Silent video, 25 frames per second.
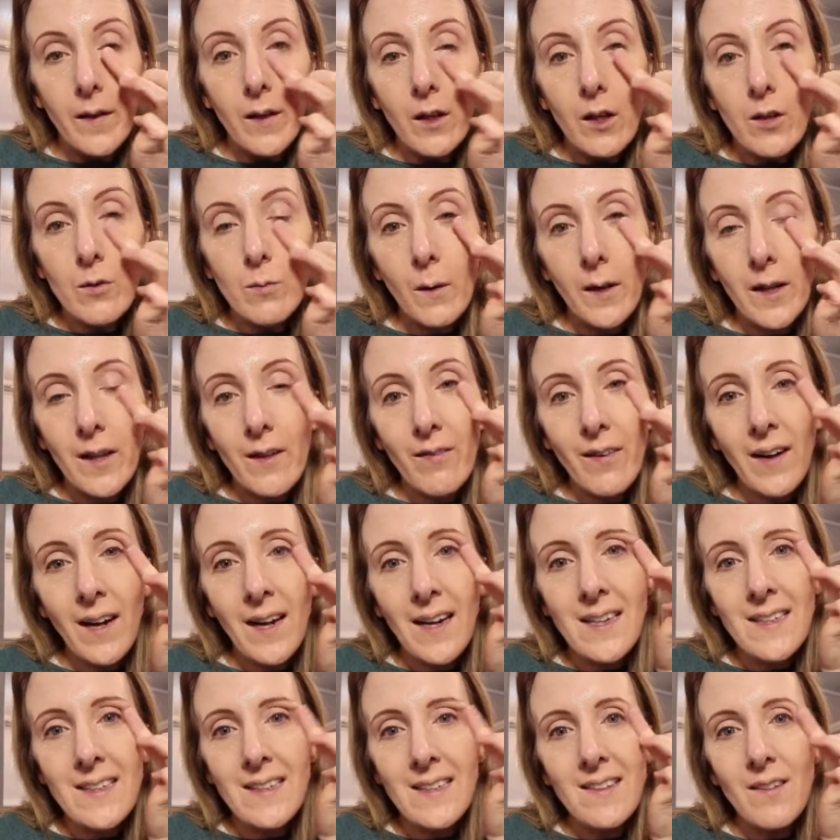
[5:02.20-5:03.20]
Because what you
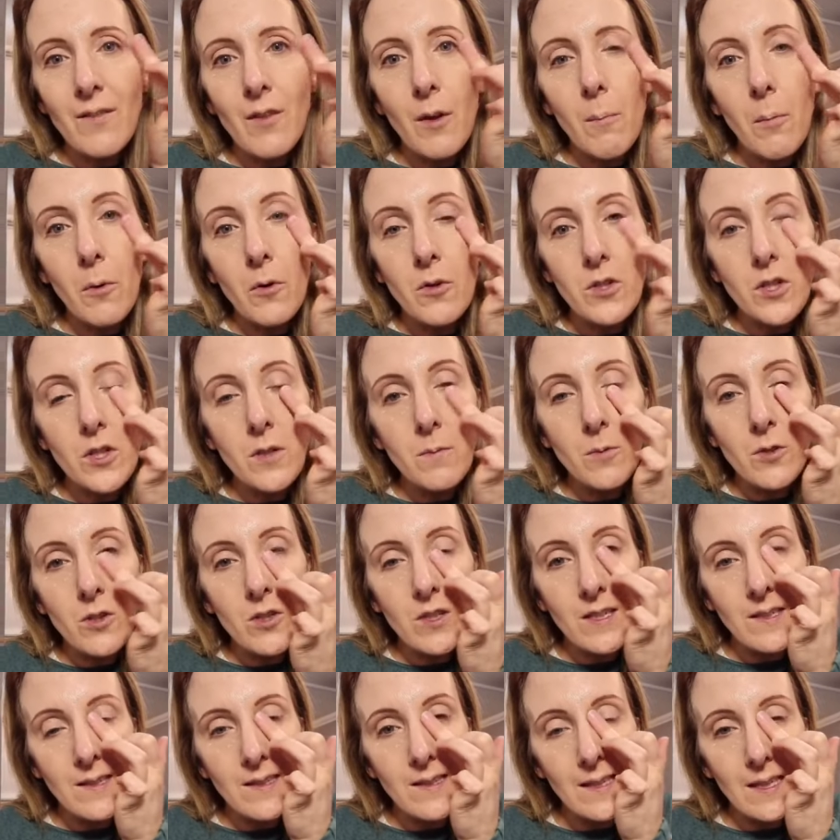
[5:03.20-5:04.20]
find is if you put too much
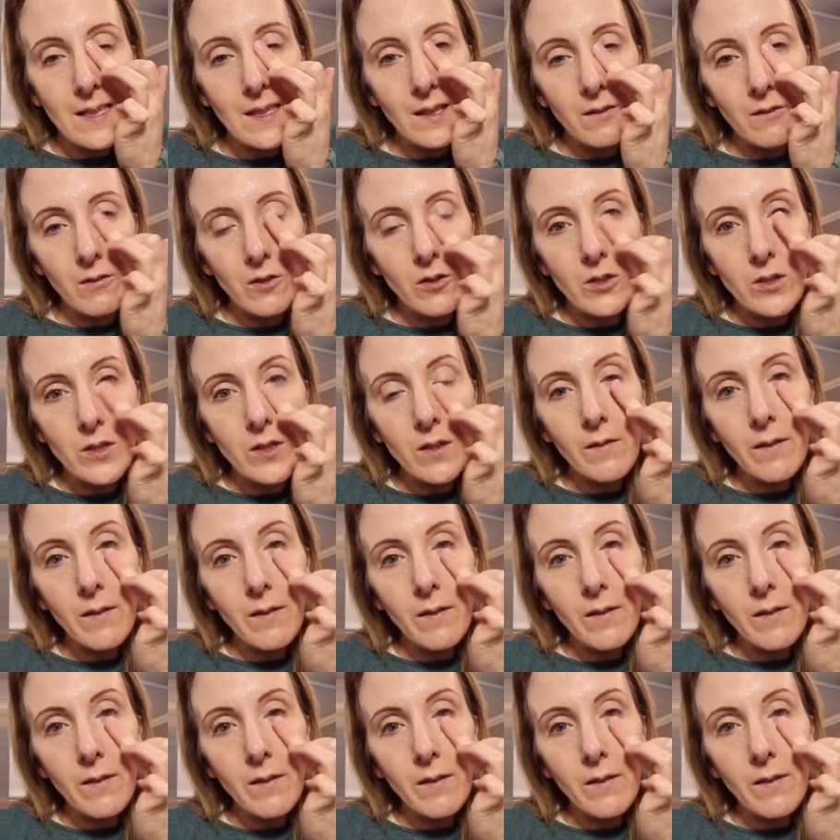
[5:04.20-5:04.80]
concealer under